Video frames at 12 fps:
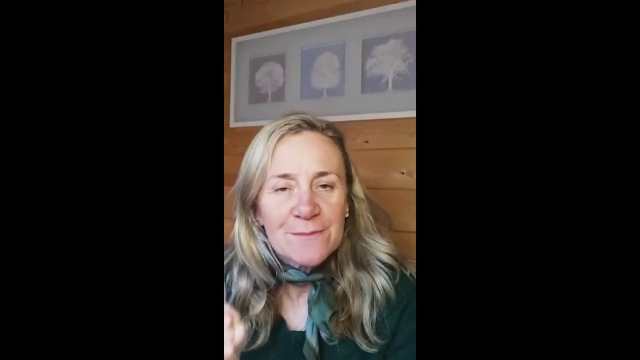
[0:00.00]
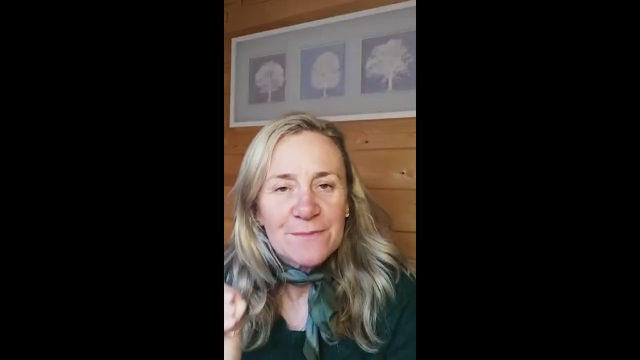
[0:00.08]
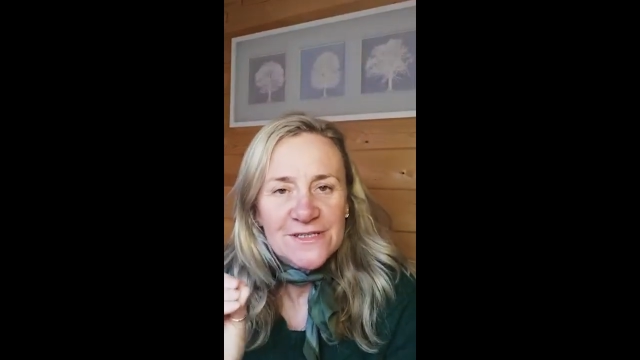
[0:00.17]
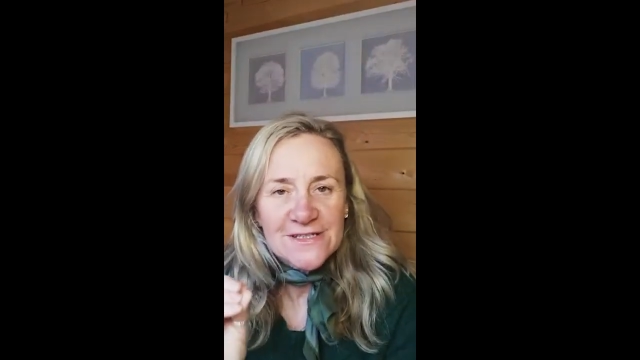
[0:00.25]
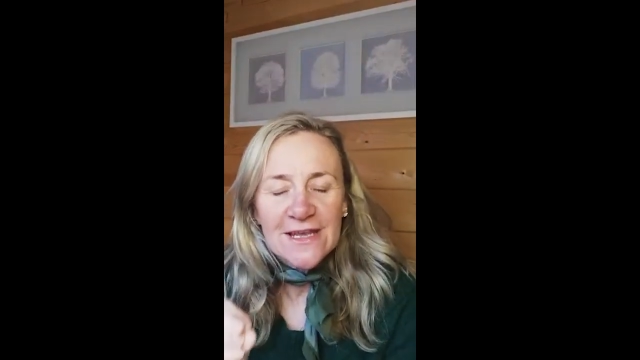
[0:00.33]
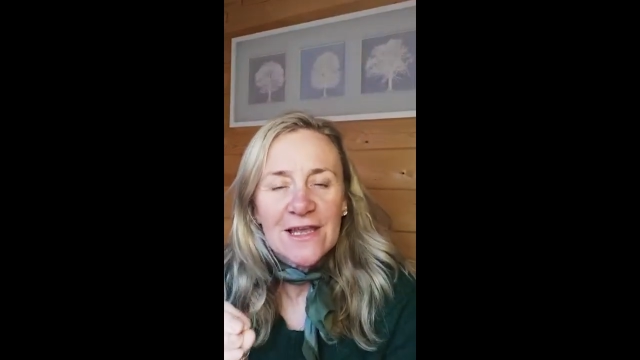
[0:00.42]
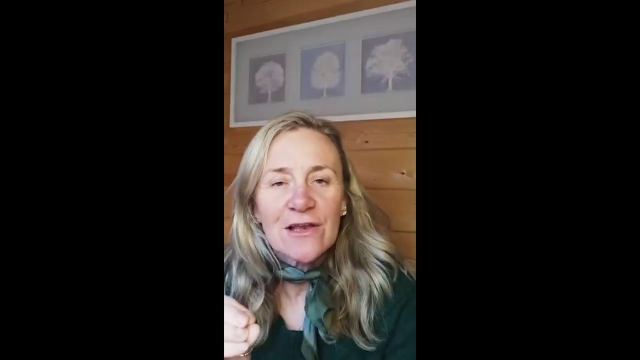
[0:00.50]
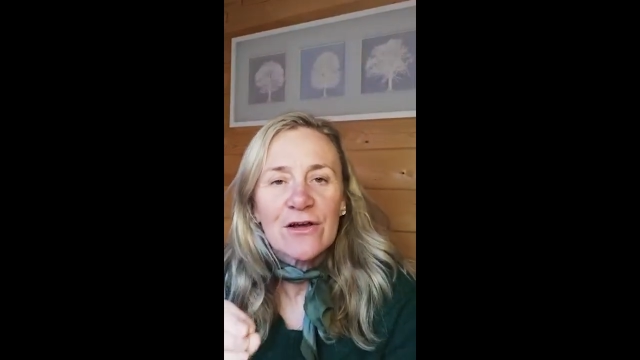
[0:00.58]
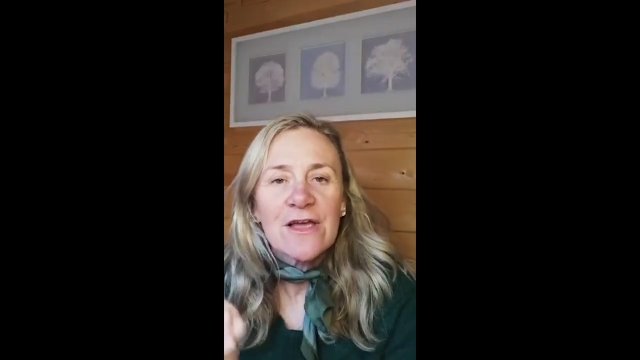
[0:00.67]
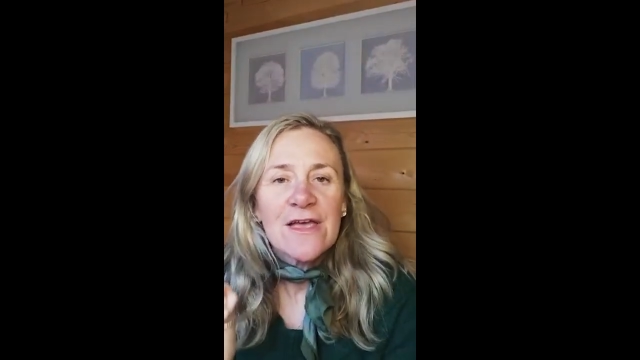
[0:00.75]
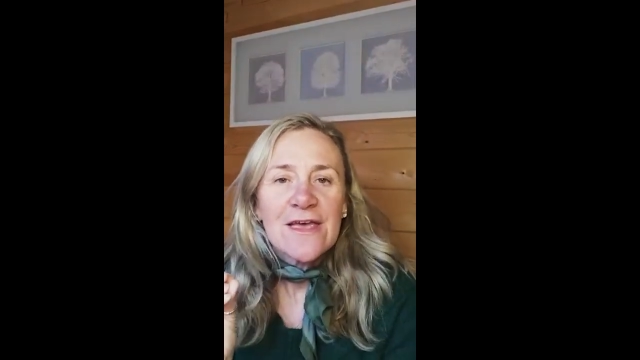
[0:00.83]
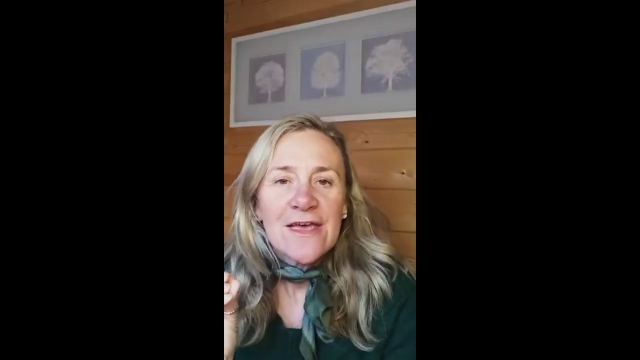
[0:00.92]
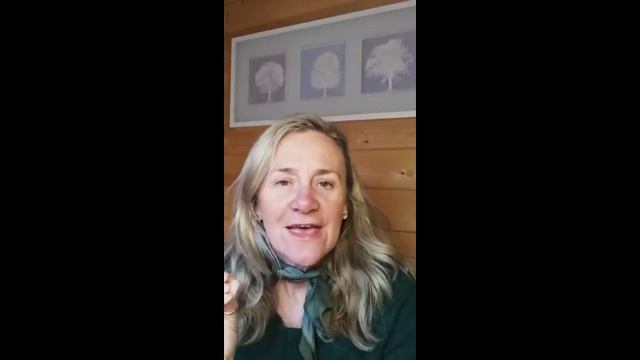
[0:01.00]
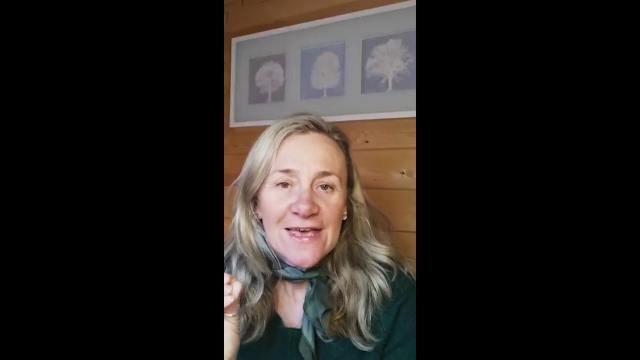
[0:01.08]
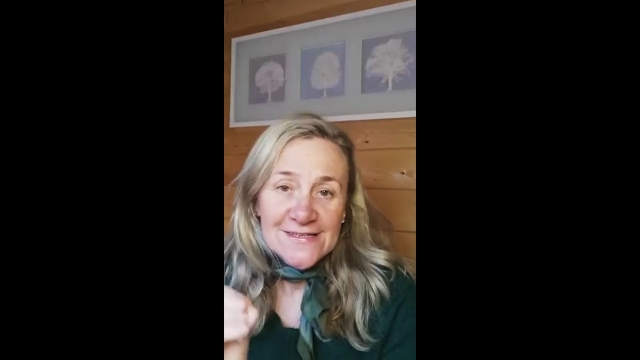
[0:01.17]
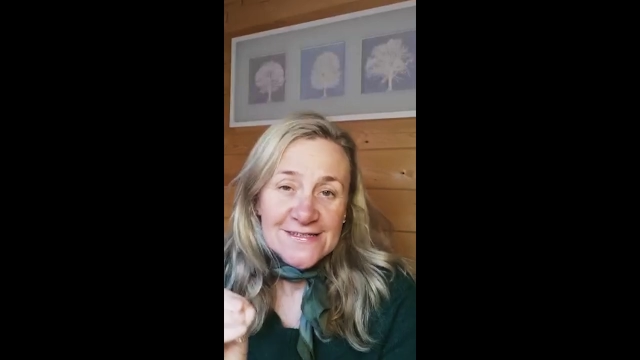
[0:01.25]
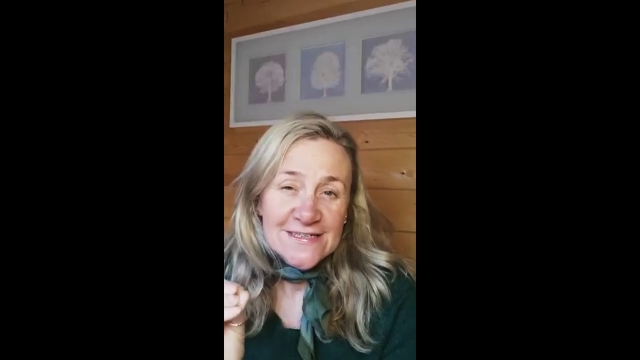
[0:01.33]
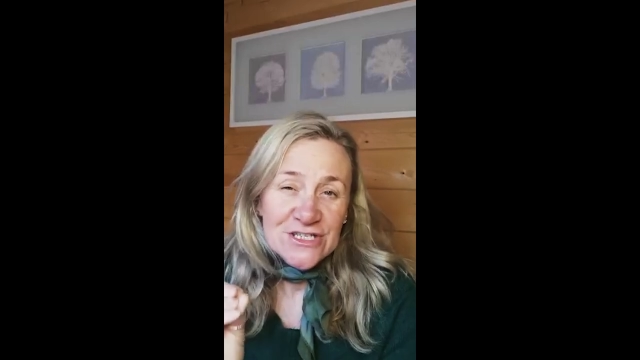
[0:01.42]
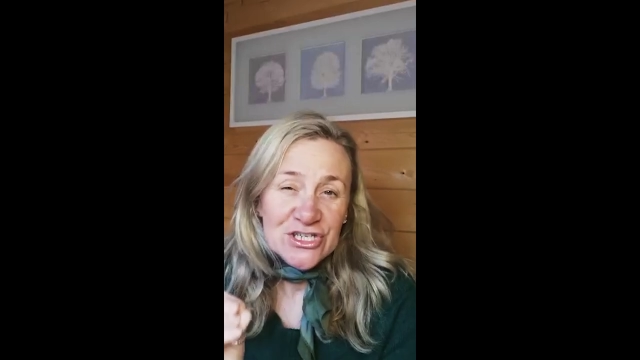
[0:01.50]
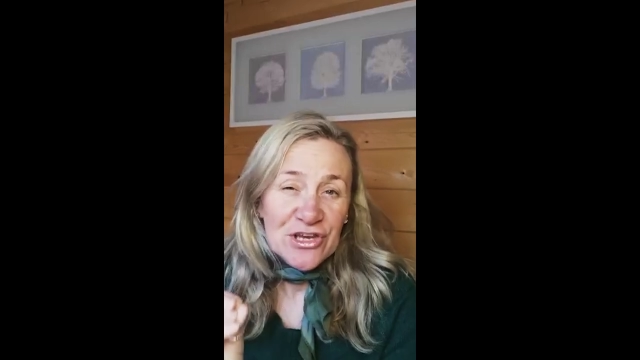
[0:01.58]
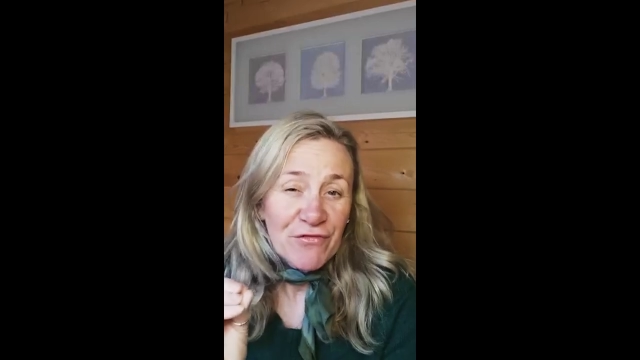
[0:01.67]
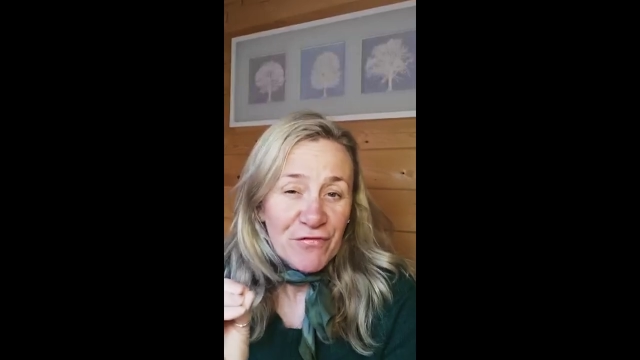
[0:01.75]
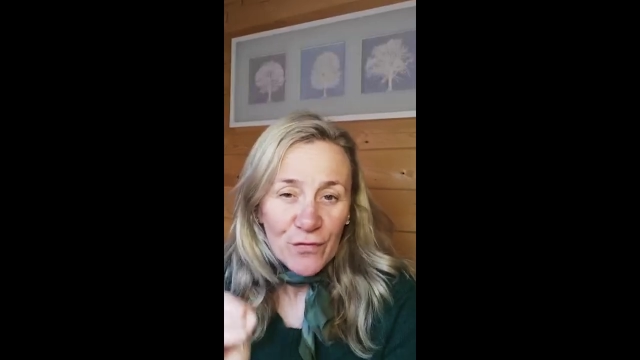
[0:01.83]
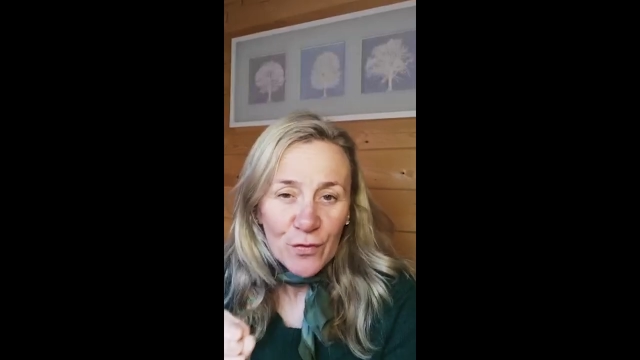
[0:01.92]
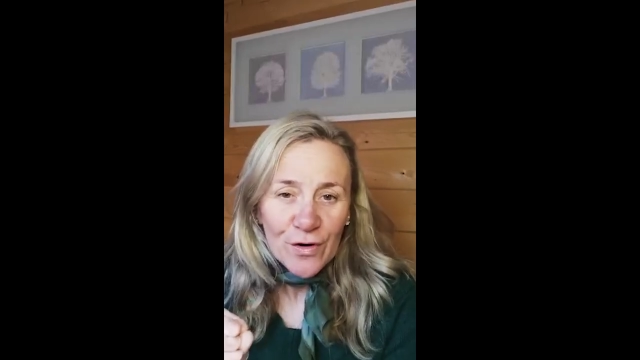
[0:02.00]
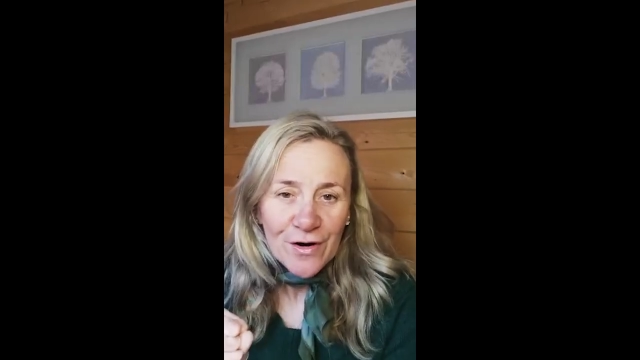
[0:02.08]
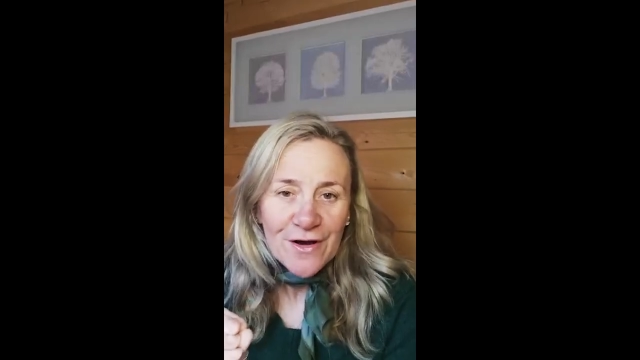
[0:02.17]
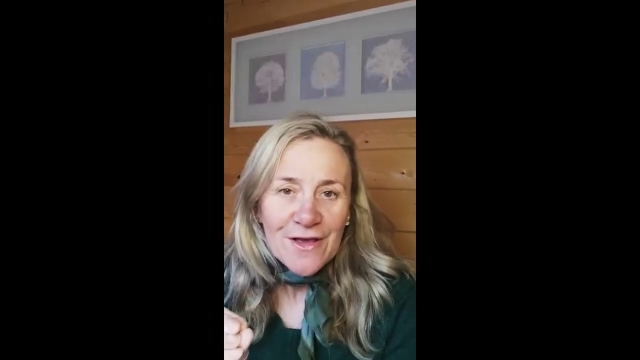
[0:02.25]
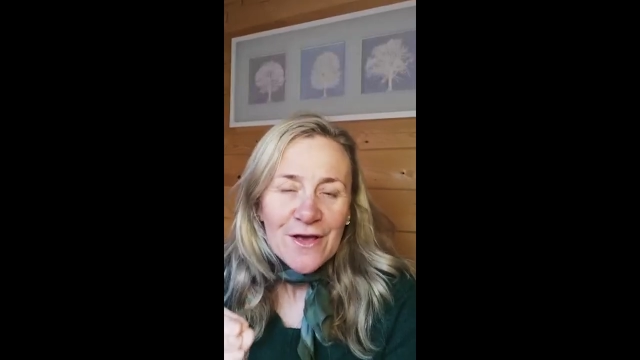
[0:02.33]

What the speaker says: in particular SDG 4,